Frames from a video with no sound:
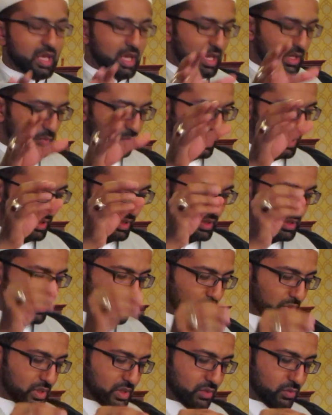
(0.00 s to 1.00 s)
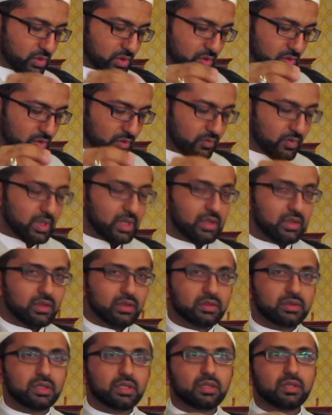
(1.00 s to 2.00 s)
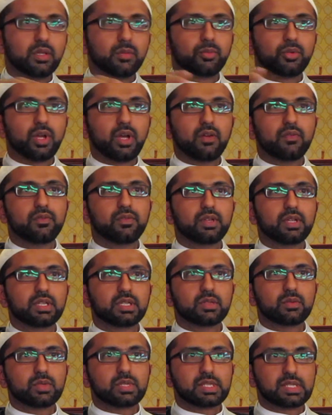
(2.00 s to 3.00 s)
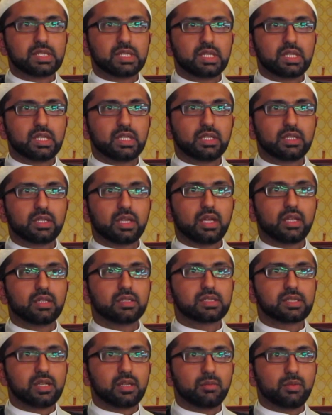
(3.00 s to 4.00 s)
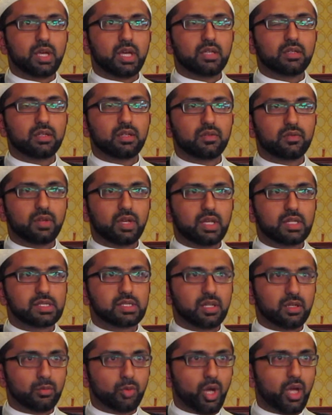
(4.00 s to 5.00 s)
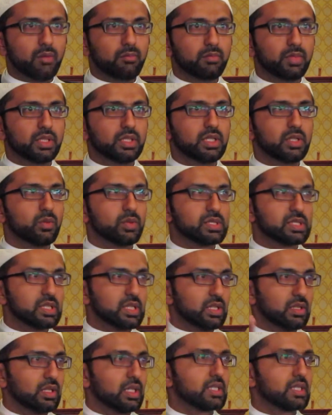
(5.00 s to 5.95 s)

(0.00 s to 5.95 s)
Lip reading: And when this verse was revealed, the Prophet was sitting, and Salman al-Farsi al-Muhammadi was sitting